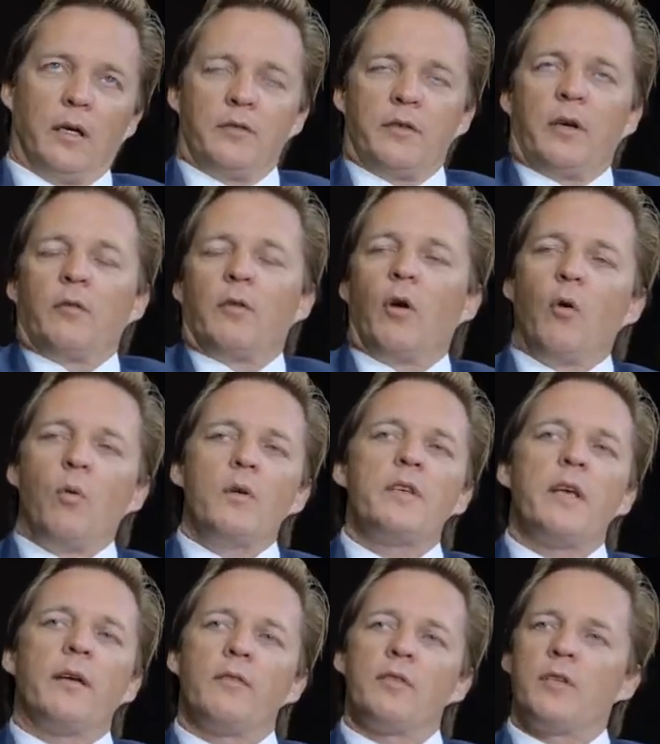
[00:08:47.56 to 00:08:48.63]
in general, they
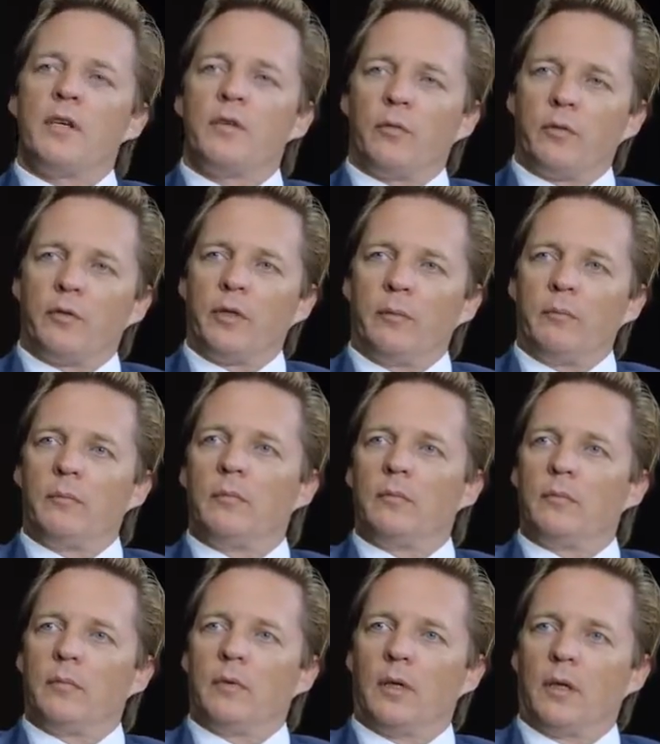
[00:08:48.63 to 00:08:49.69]
always have a central team.
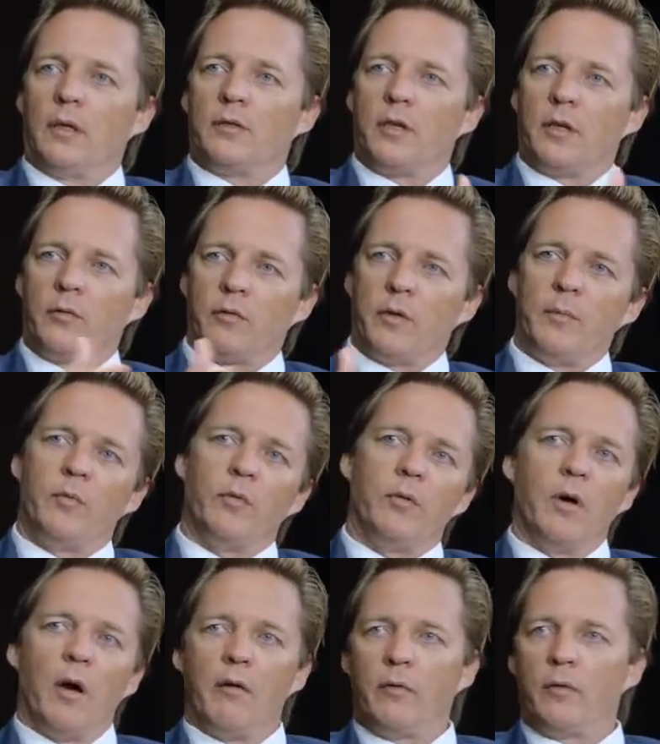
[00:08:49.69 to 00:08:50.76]
A central team
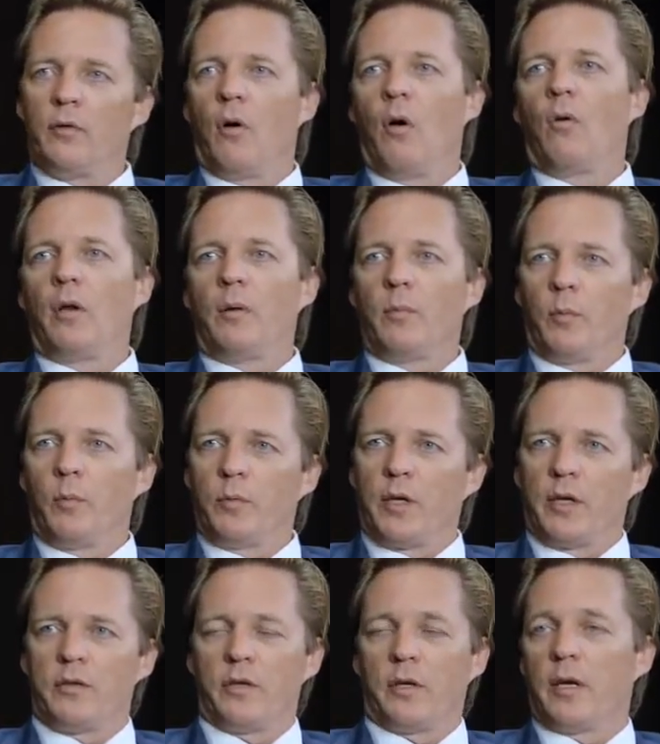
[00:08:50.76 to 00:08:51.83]
to govern the whole
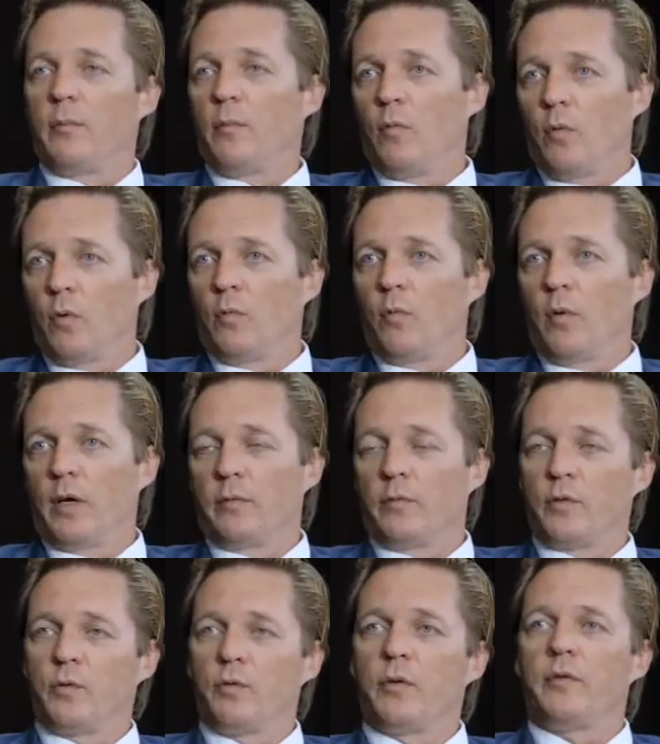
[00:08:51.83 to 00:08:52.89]
implementation, can be worldwide.
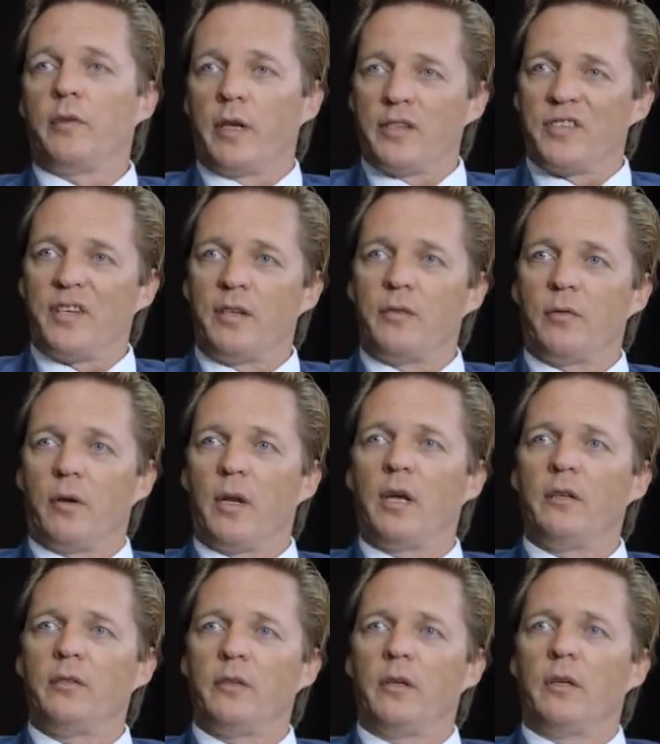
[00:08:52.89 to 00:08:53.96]
For sure, if they are
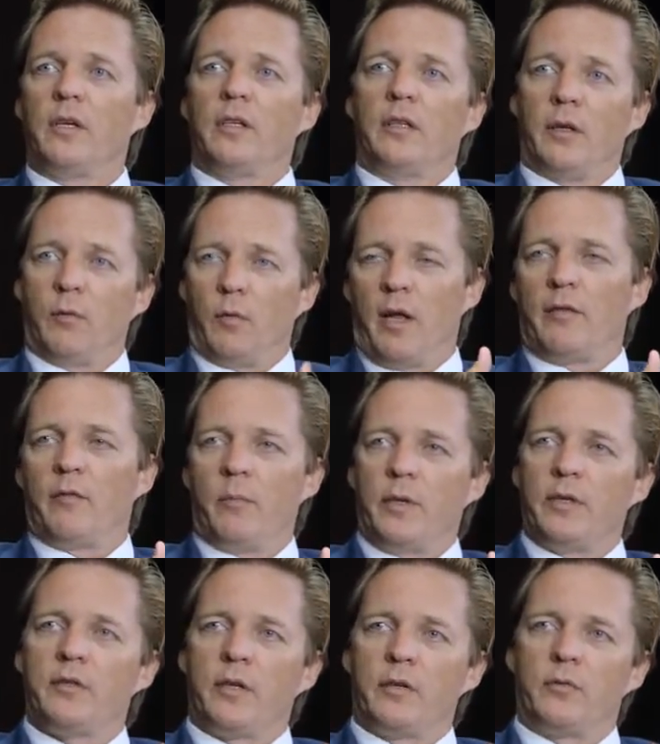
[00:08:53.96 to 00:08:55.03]
centralized, they will have a
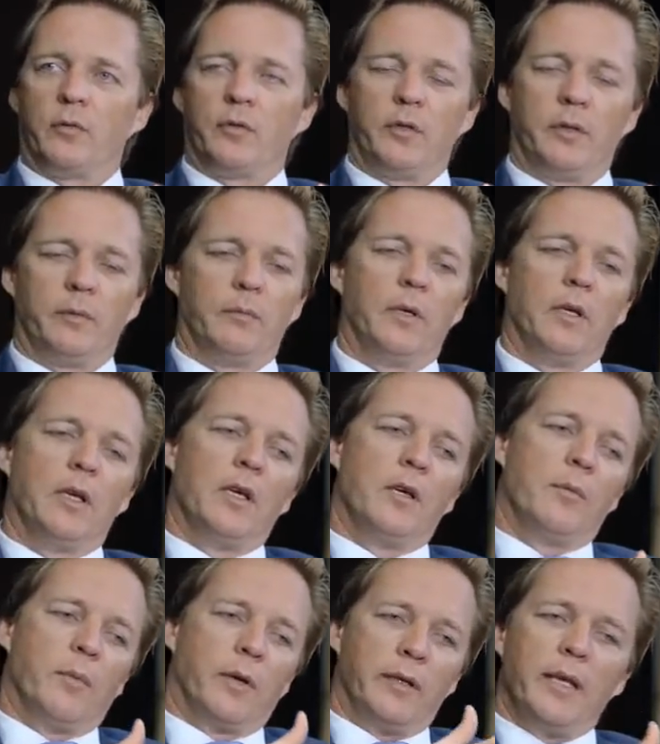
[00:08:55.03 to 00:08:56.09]
big central team.
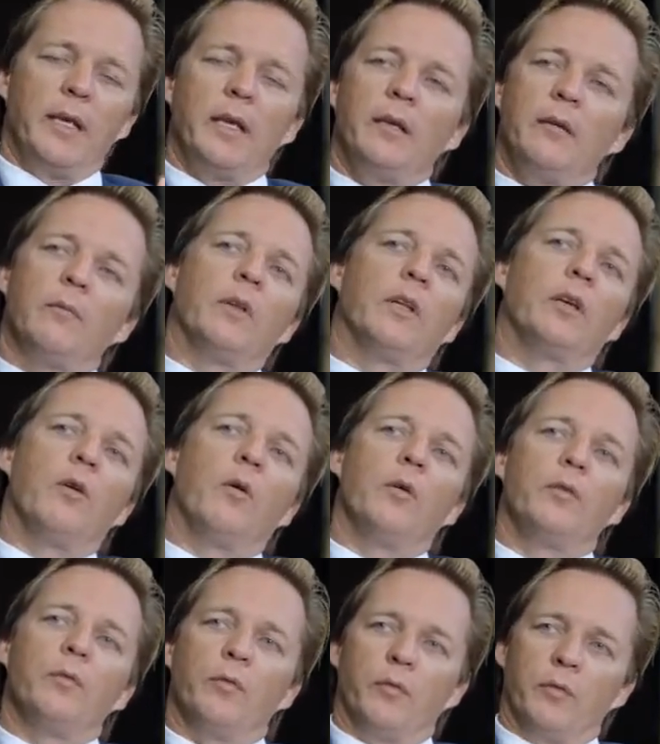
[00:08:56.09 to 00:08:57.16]
But then when they
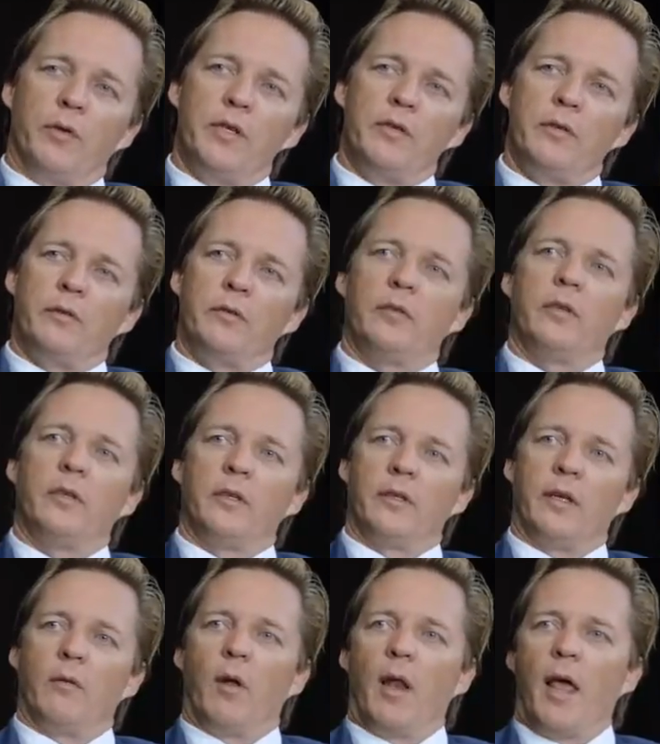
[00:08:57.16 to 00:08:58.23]
go into the regions,
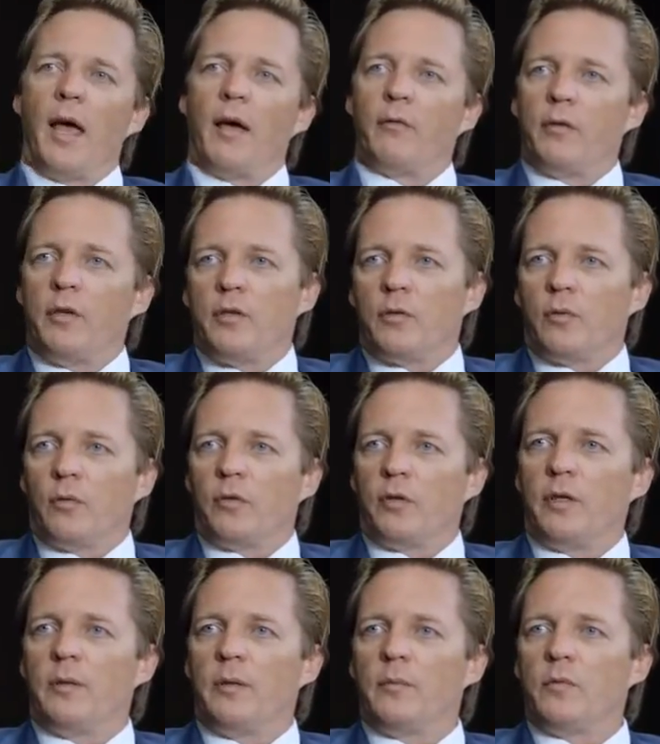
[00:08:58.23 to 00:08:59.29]
they will have regional
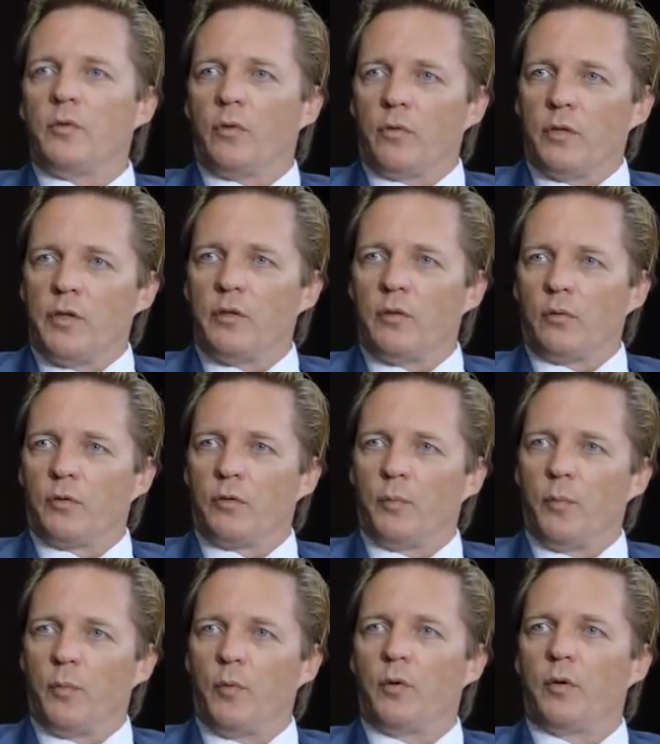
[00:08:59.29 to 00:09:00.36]
teams or regional
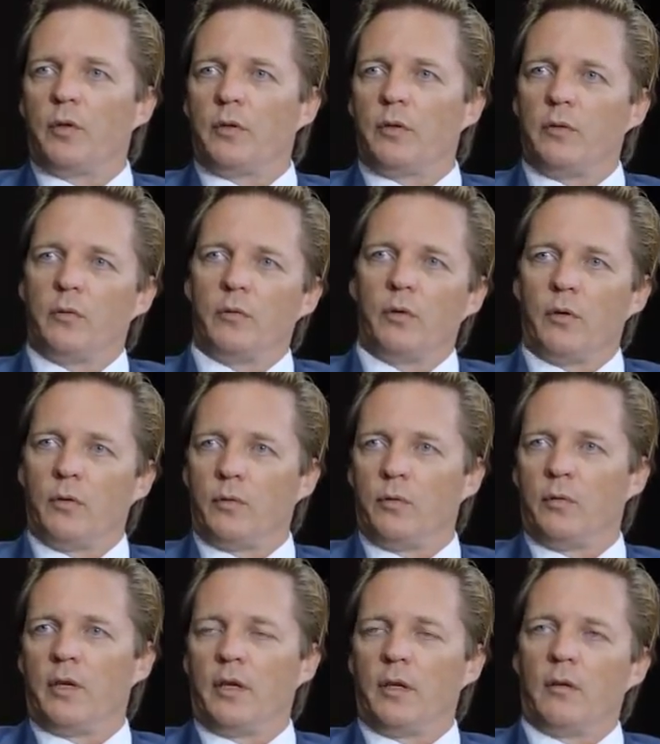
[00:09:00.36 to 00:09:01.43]
support to go
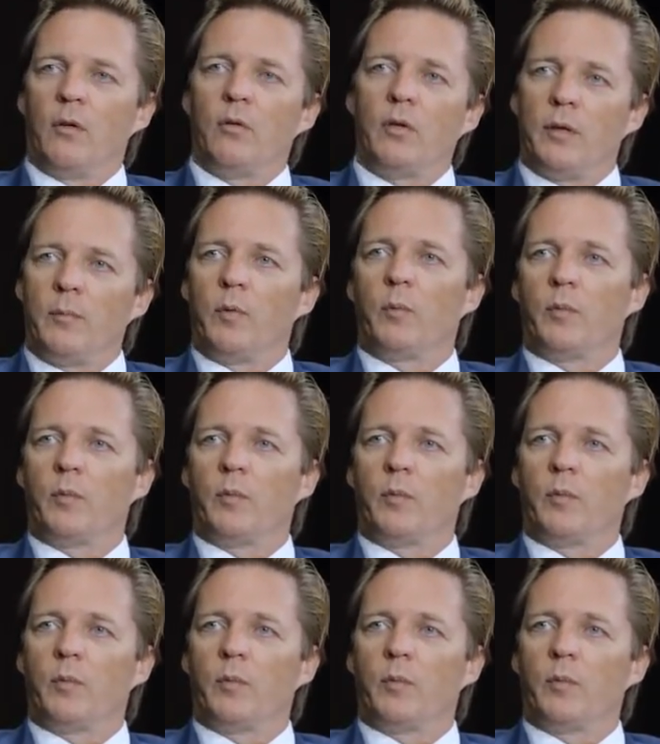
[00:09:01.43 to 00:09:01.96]
to the local